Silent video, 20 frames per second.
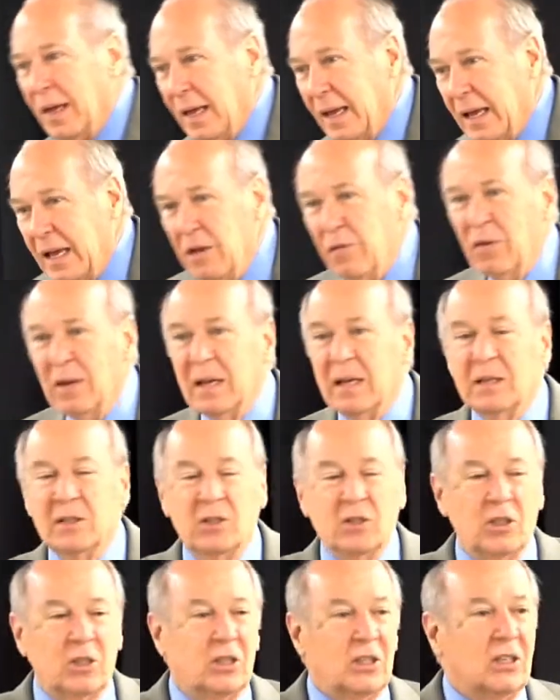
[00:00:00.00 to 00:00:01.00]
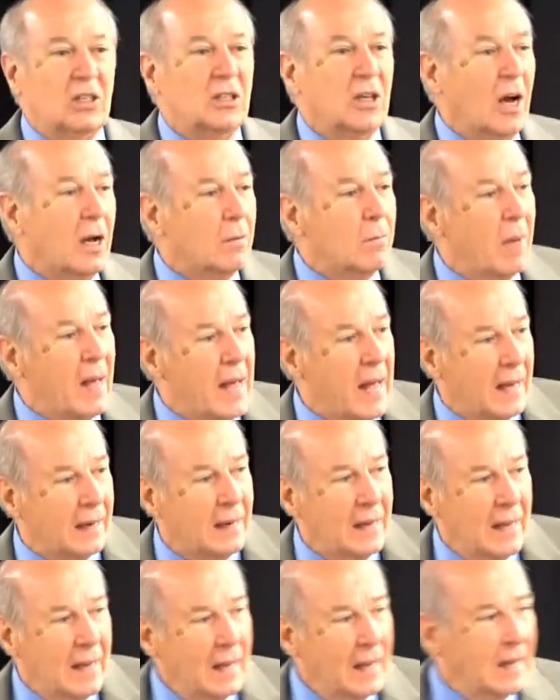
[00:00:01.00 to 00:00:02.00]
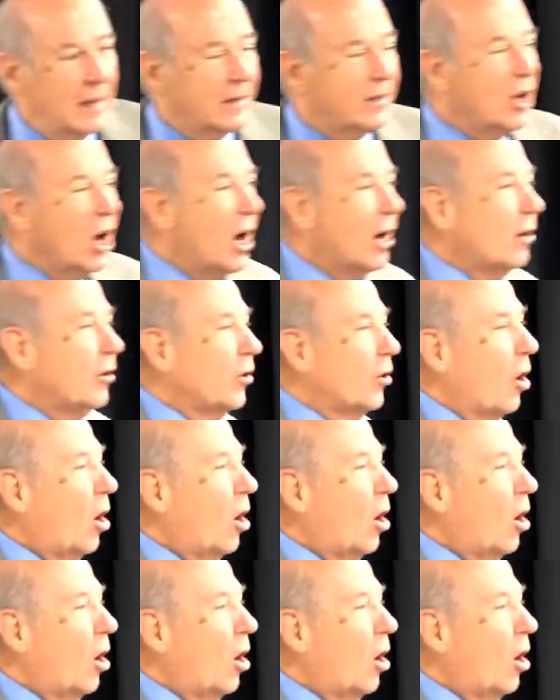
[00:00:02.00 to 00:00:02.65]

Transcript: Even as just a young man, he'd conquered